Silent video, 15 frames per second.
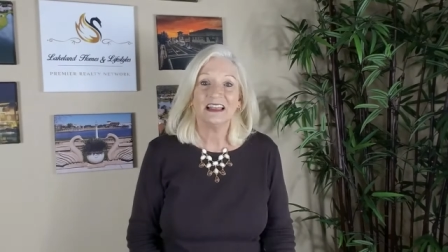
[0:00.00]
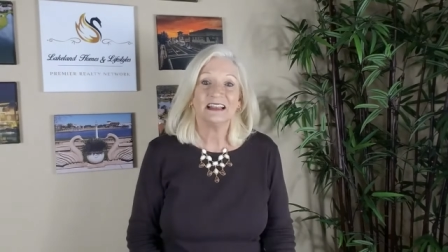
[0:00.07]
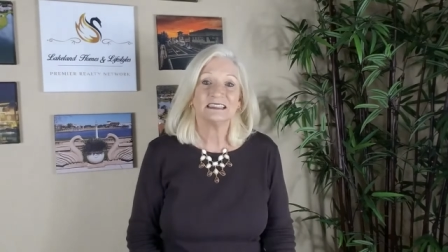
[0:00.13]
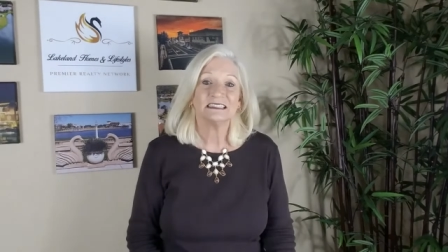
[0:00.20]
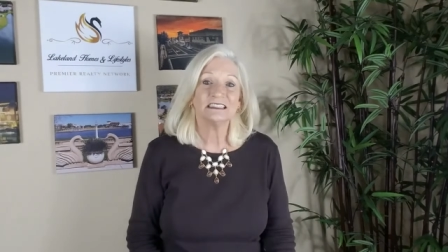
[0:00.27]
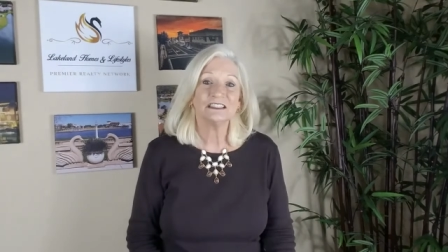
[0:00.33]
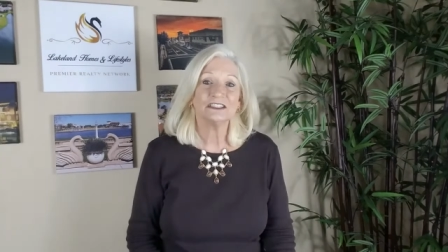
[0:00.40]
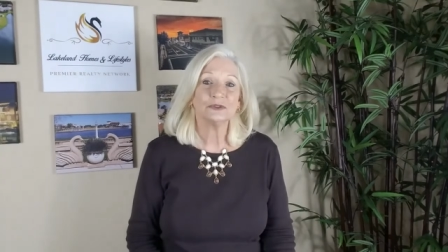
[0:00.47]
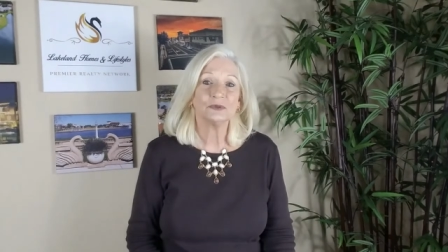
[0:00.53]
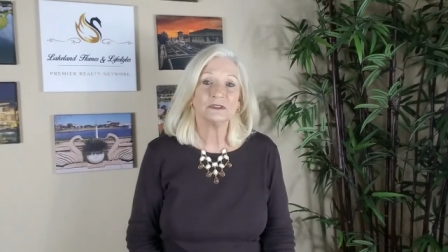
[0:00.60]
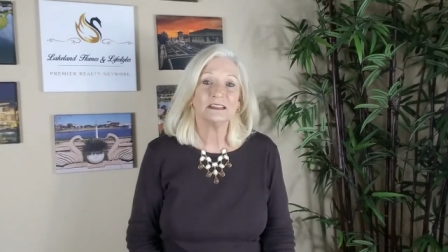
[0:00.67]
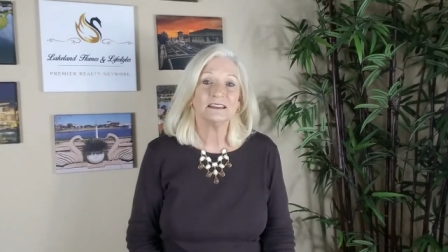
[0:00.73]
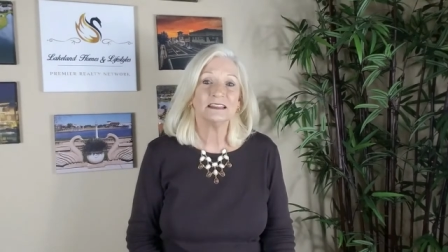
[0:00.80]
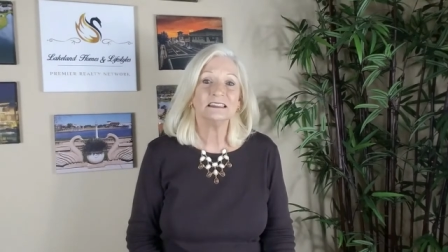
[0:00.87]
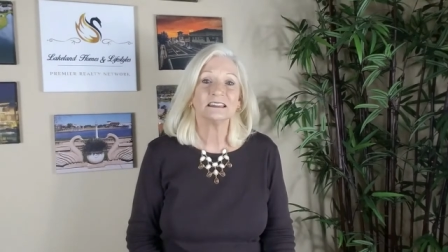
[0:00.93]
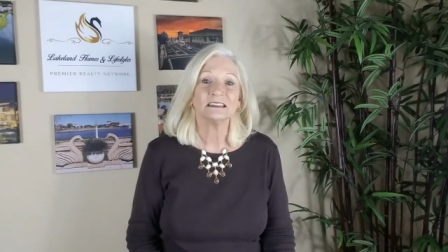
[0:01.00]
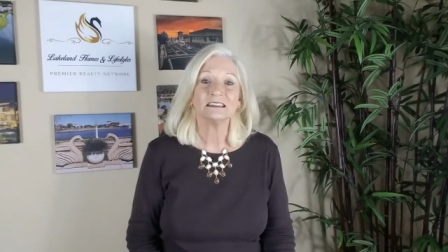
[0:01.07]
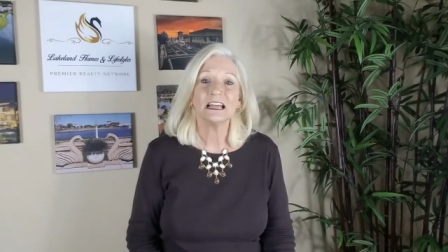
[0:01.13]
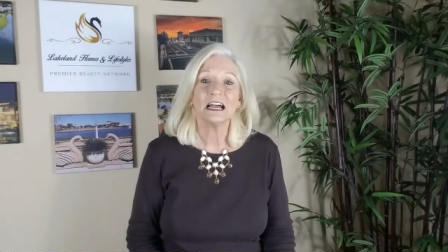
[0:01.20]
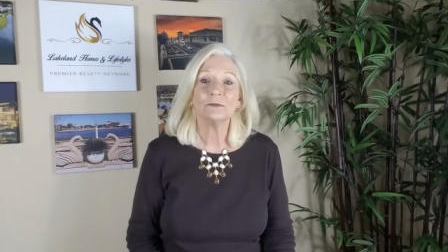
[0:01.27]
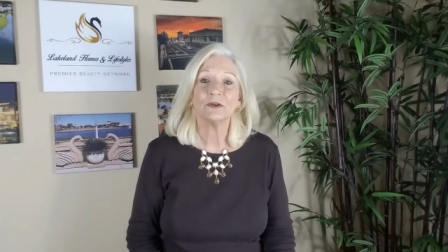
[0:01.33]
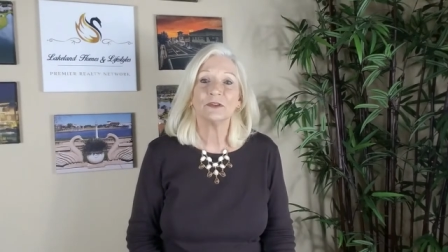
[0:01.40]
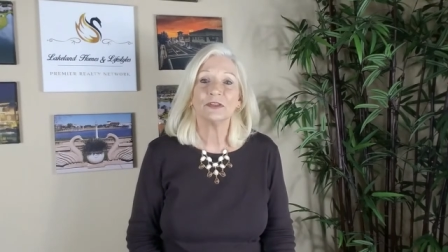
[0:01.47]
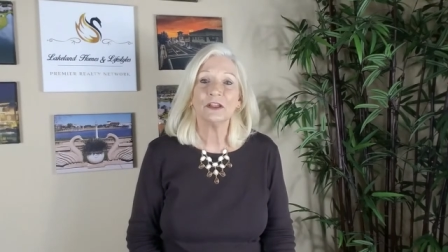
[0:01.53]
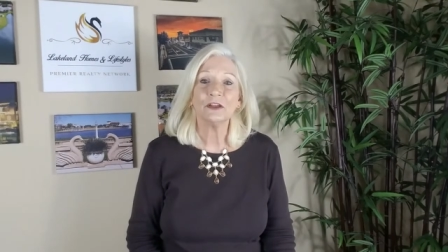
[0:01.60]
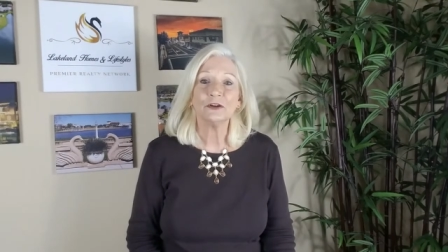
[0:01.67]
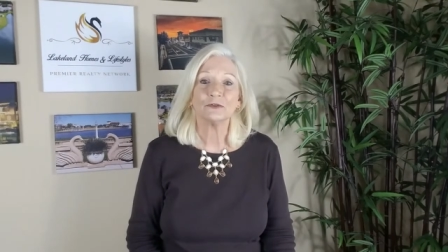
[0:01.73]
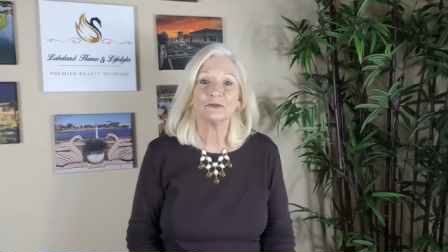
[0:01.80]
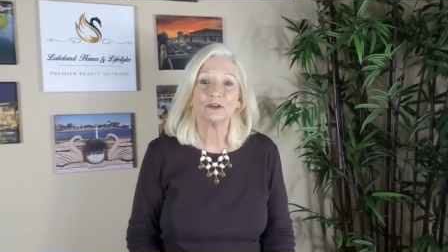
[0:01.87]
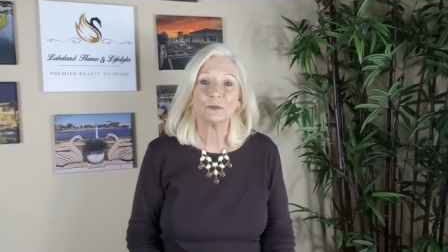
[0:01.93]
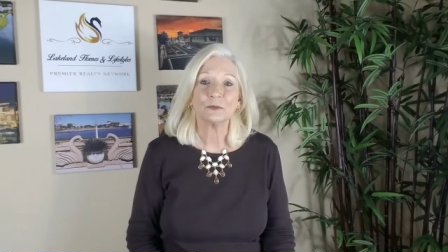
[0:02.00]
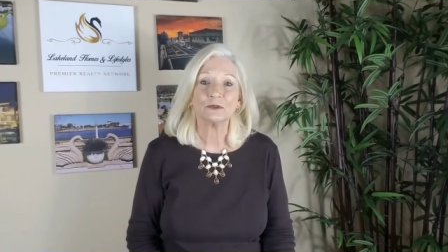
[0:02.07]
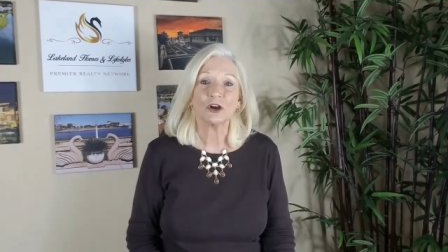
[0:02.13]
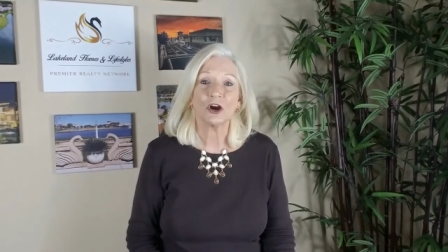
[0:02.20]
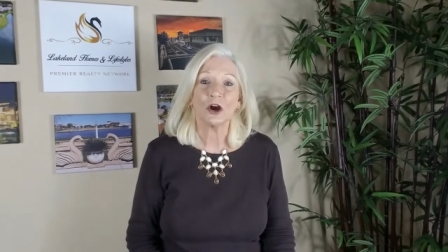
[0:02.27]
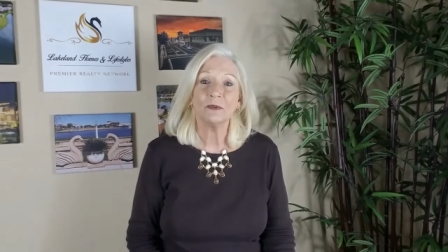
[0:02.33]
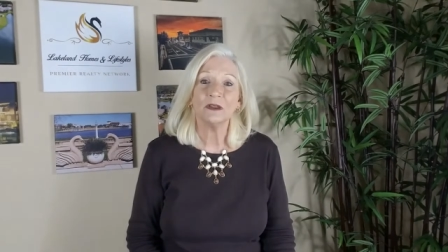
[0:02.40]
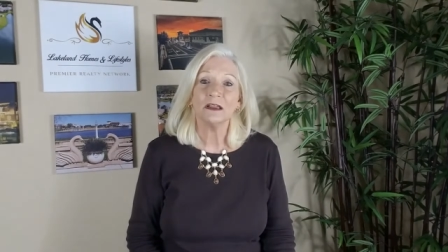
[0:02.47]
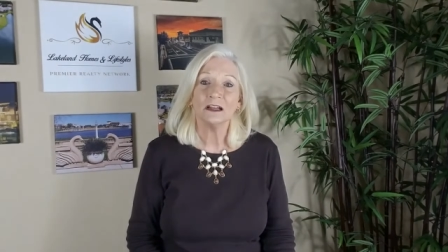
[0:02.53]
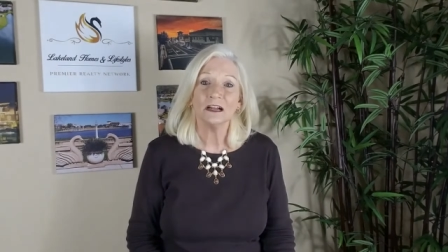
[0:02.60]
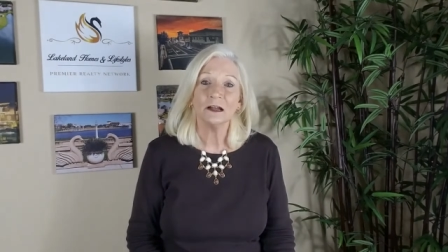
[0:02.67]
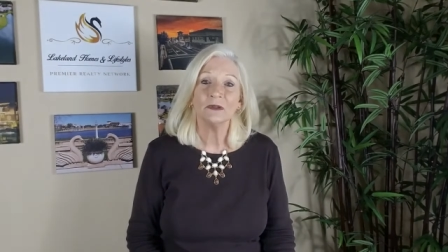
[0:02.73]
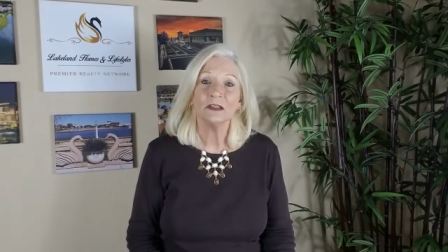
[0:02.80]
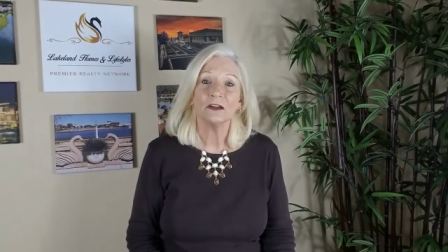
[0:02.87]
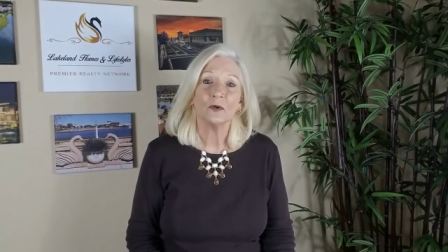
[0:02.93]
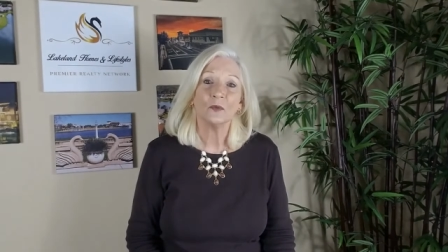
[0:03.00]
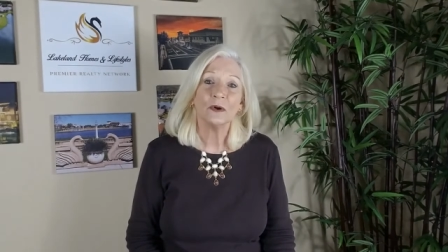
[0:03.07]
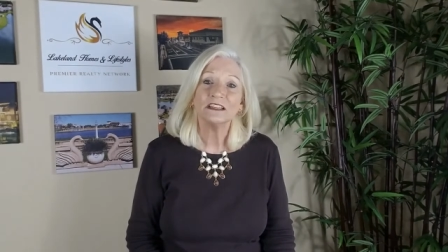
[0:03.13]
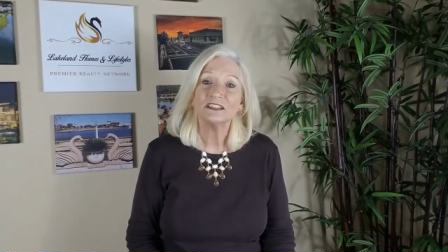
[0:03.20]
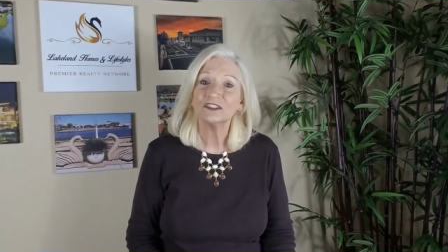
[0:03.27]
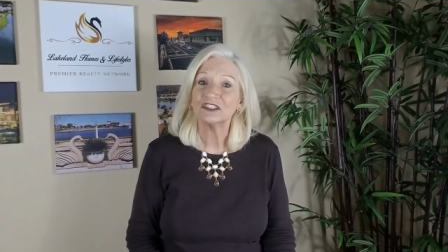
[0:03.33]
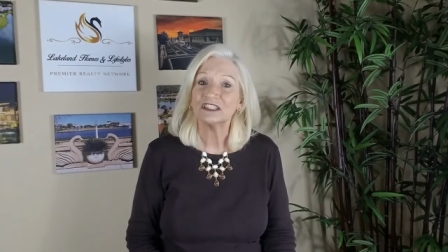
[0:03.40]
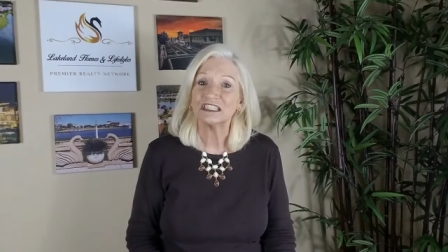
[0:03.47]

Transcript: Essentially, these elaborate theater rooms are becoming a wasted